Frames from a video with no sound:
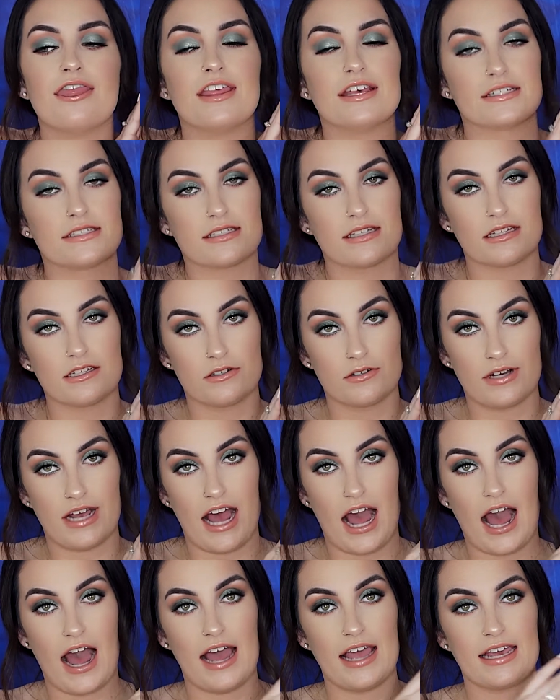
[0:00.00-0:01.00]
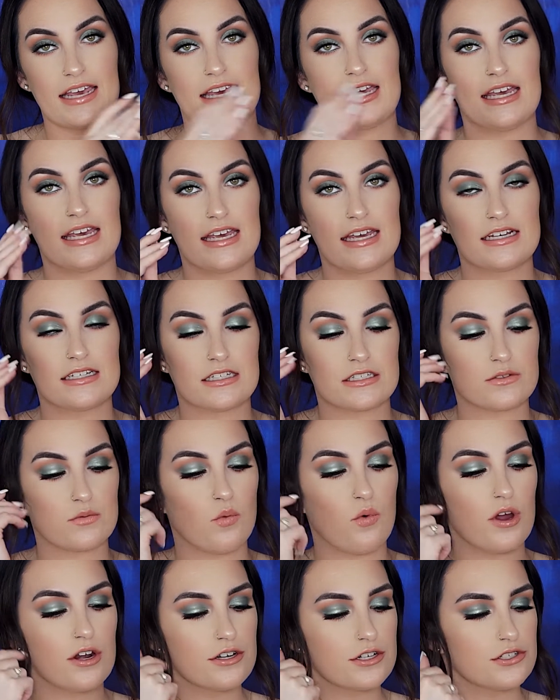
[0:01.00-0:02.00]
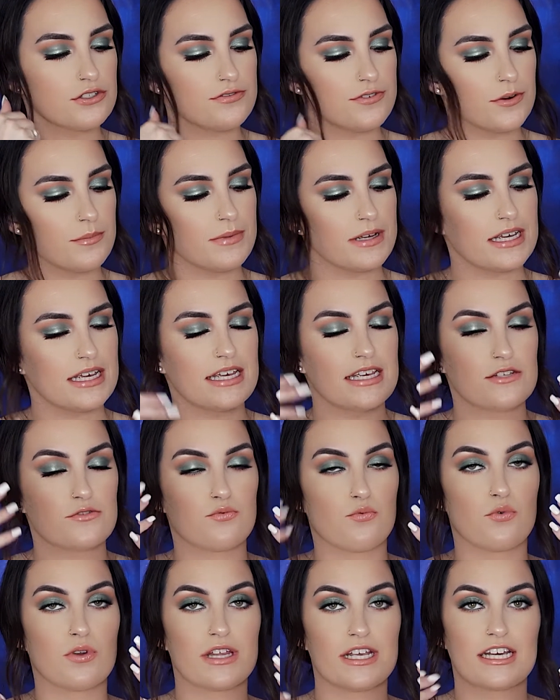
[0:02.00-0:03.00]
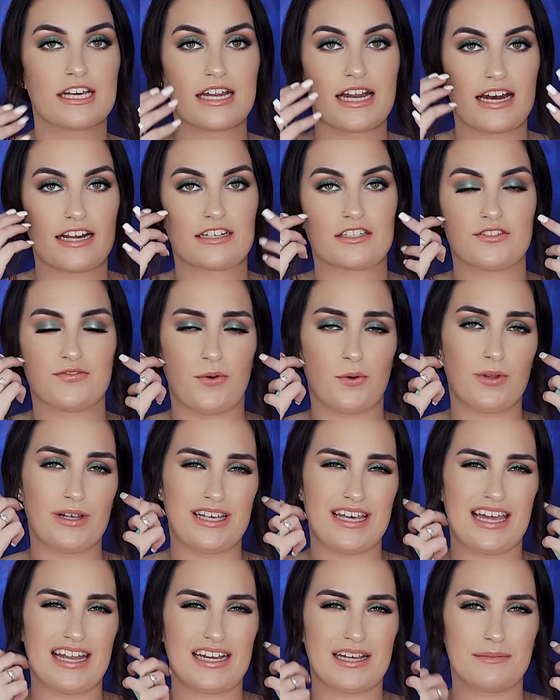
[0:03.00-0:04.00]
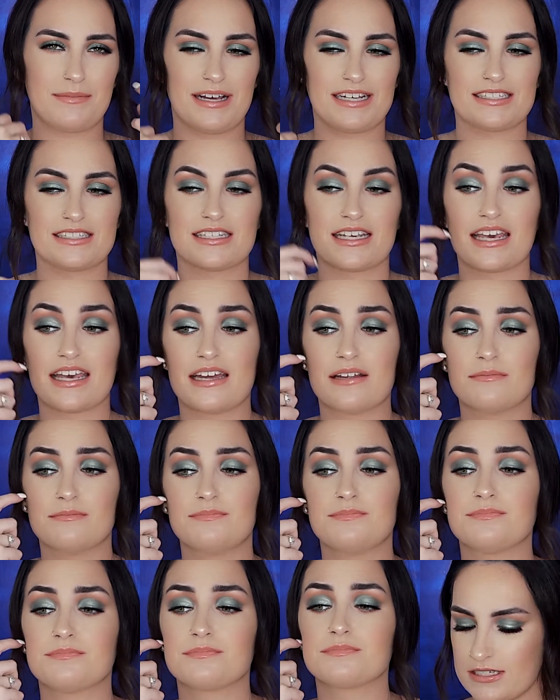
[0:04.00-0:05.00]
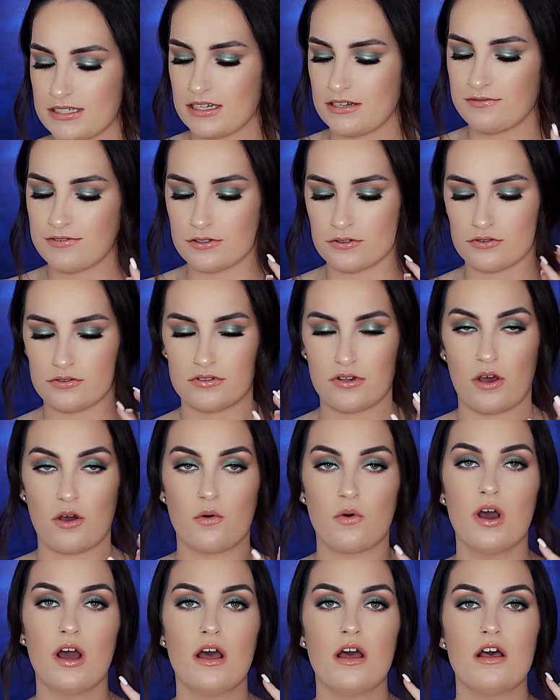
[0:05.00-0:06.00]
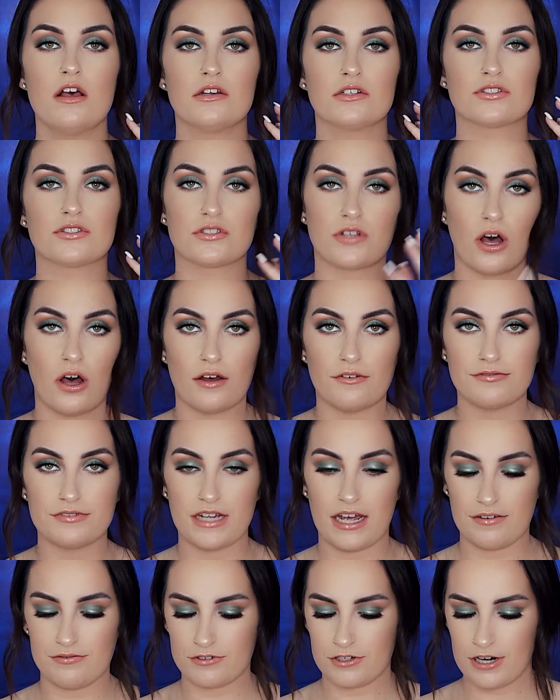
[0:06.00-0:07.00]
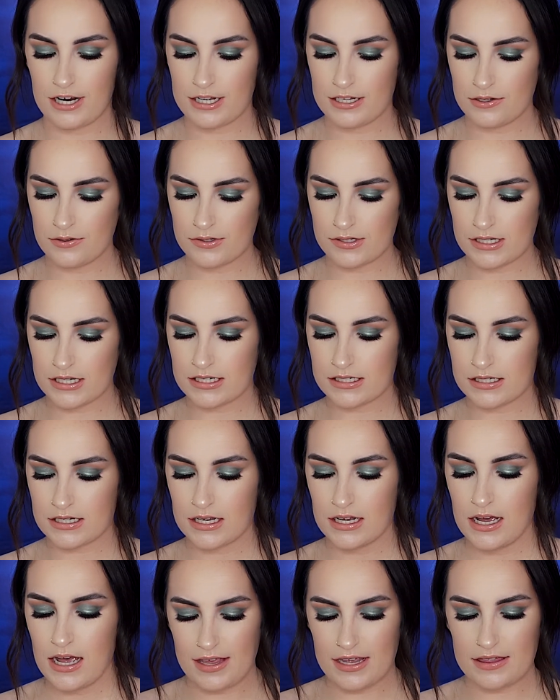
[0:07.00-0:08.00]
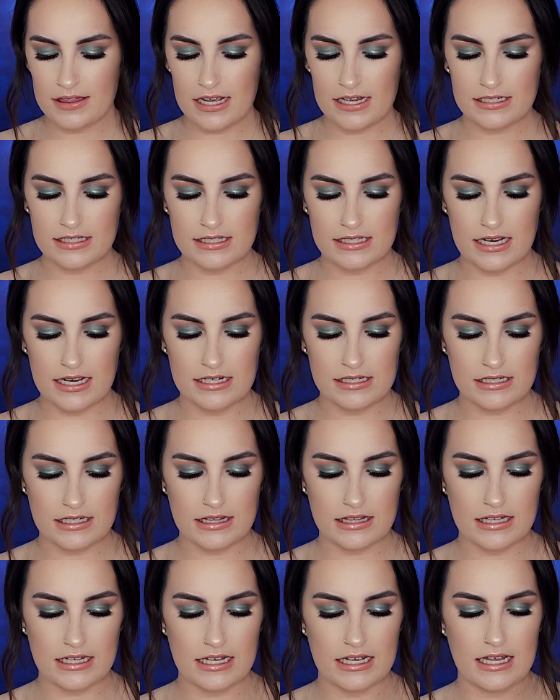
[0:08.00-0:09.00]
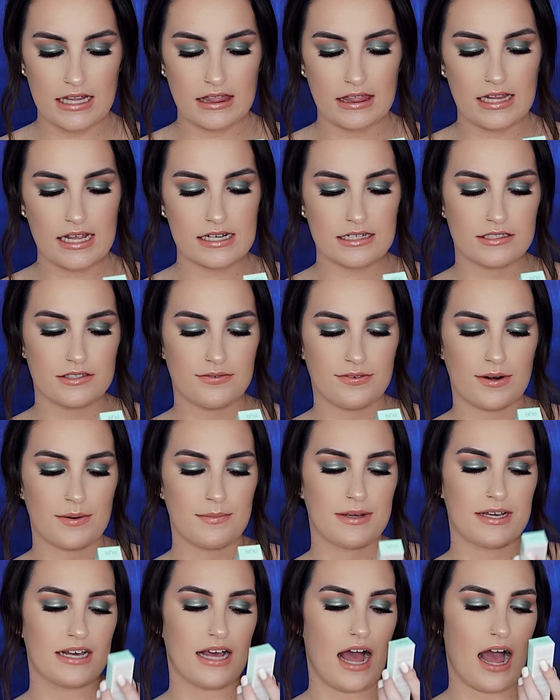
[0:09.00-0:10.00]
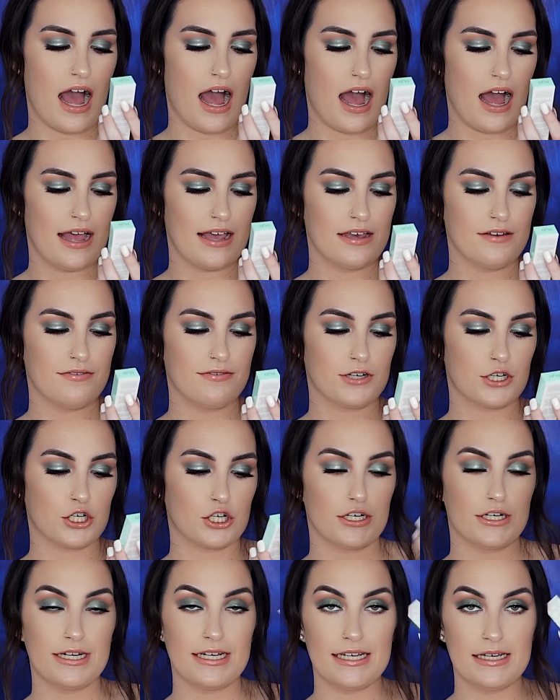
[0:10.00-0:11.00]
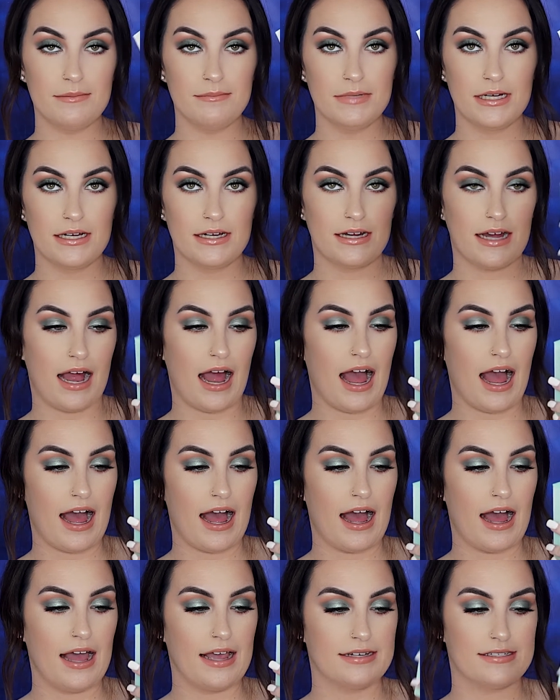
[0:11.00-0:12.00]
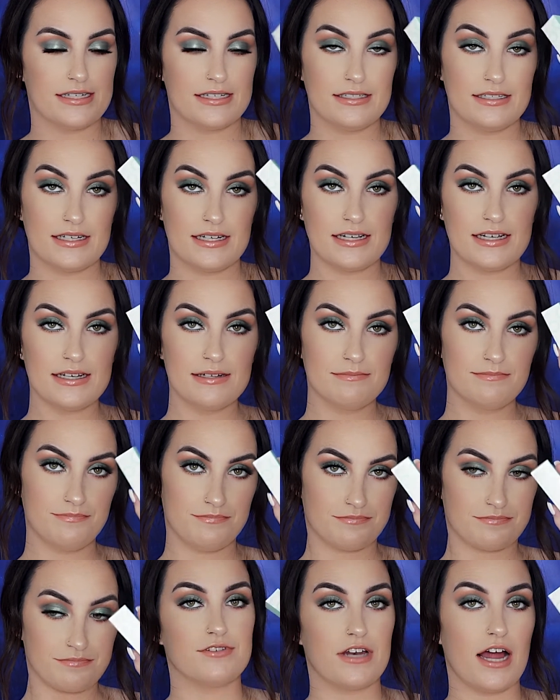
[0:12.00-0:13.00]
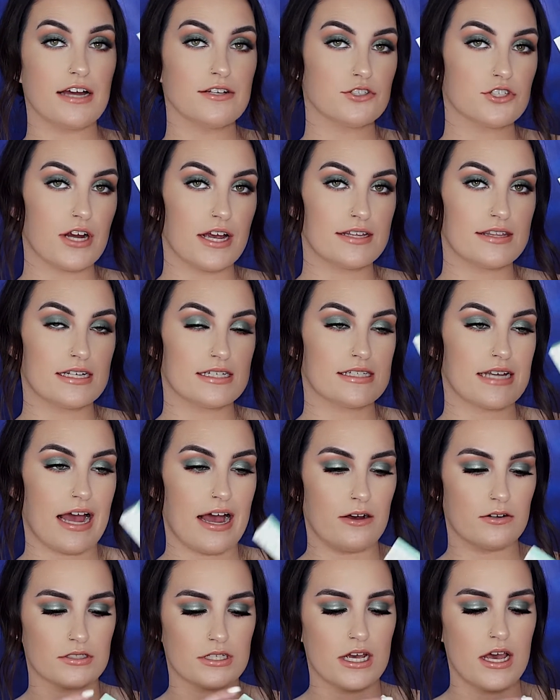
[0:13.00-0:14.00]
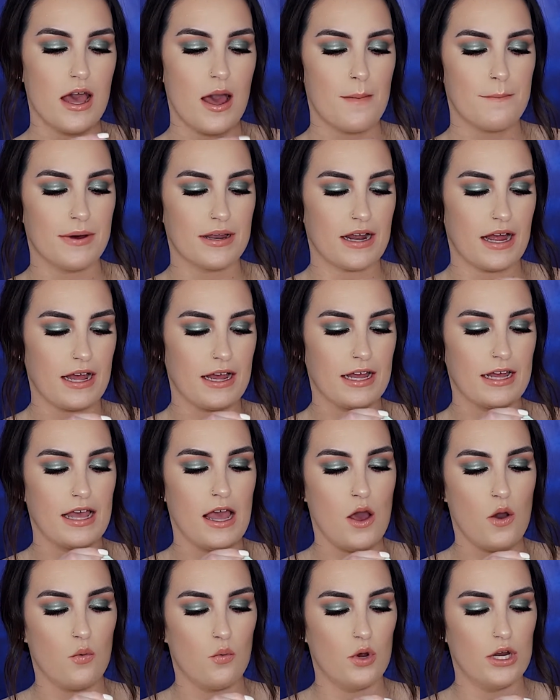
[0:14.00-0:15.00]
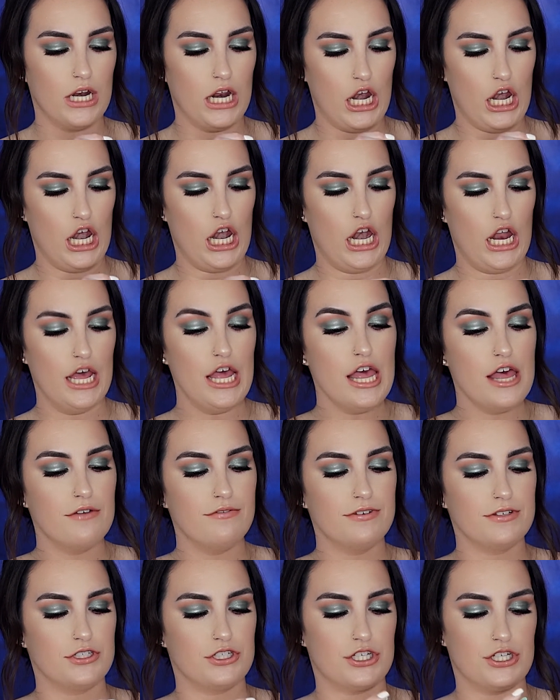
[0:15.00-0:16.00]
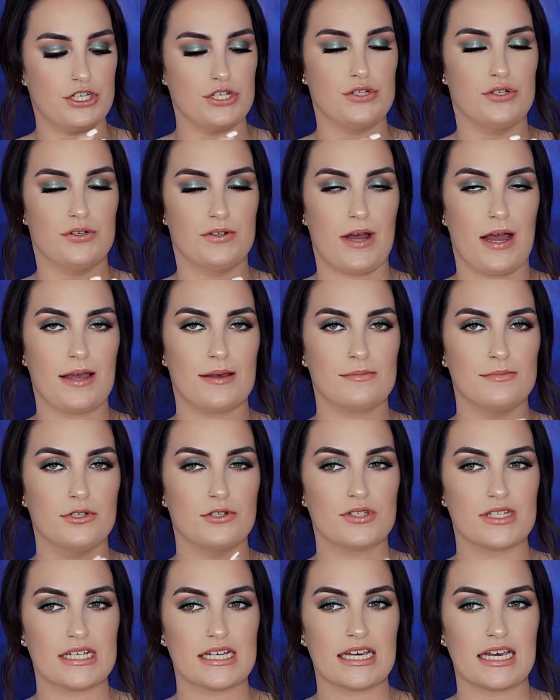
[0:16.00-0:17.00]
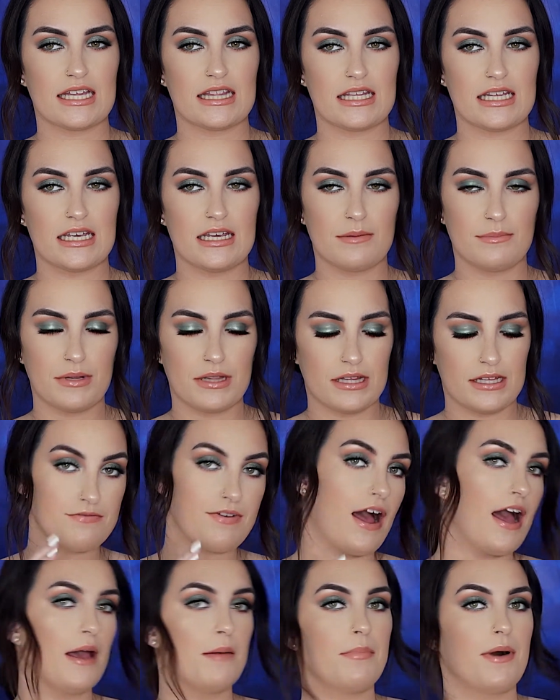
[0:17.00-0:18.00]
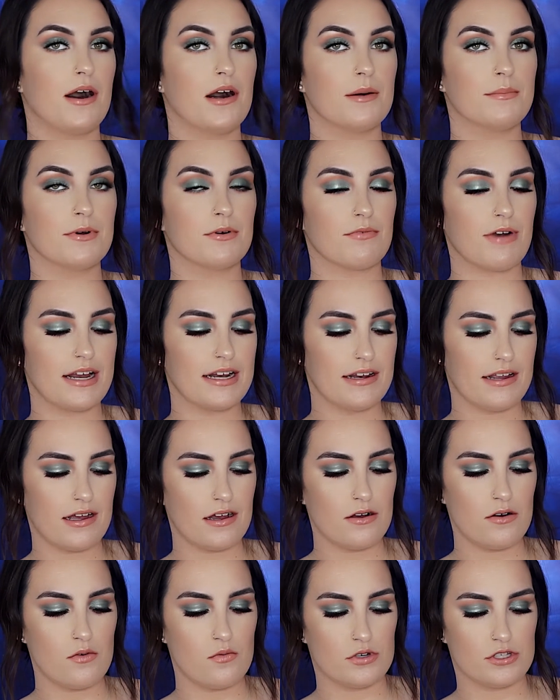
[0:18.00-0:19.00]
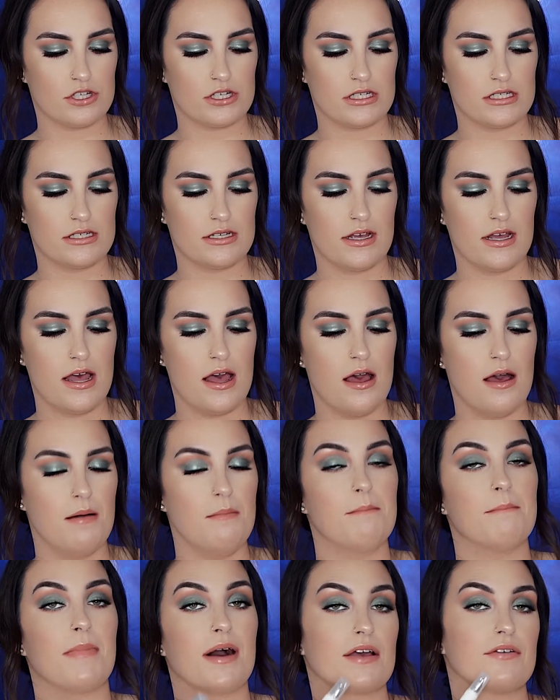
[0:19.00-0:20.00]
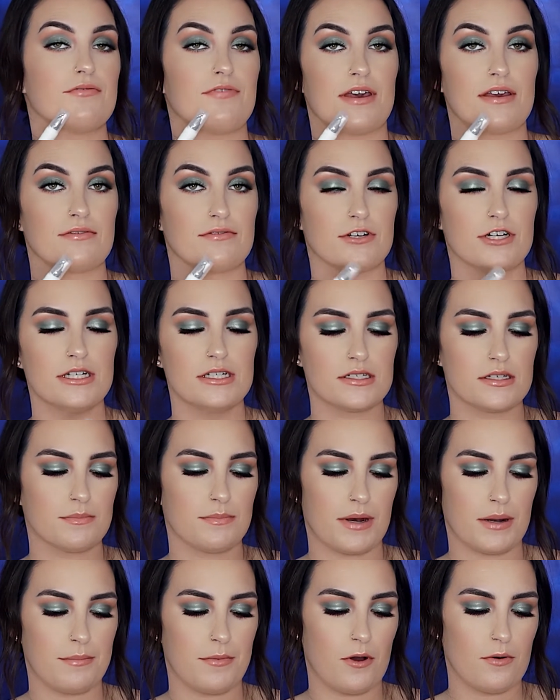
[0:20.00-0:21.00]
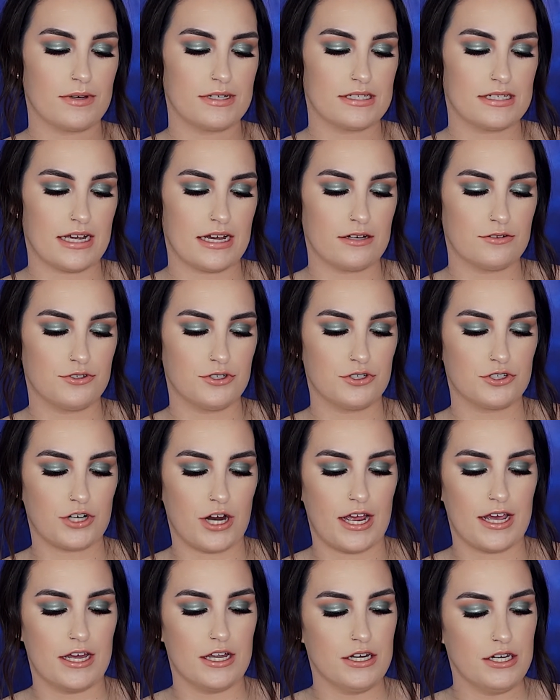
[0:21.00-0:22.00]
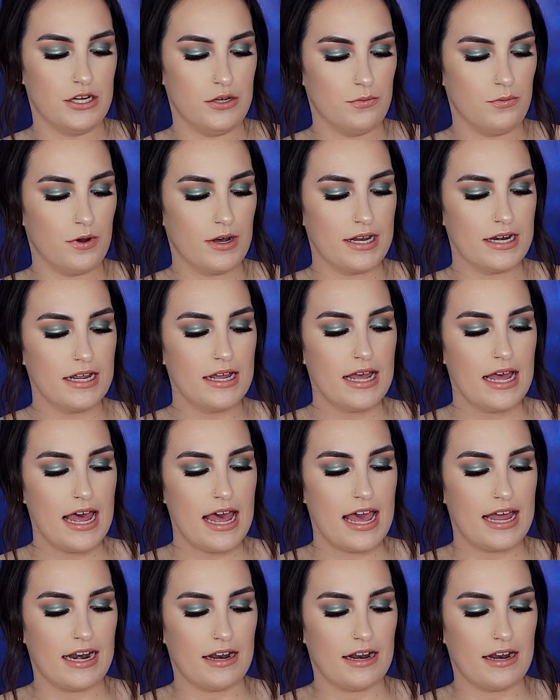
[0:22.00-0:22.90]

this little guy. He does wonders for me. He's really good at exfoliating my skin, and my skin feels so soft after I use it. And then they sent the Luxe Firming Eye Cream Identity. I have not tried this out, but I would love to. I am using the Belief Eye Balm right now, which is my favorite, but I'm always down to try a new one.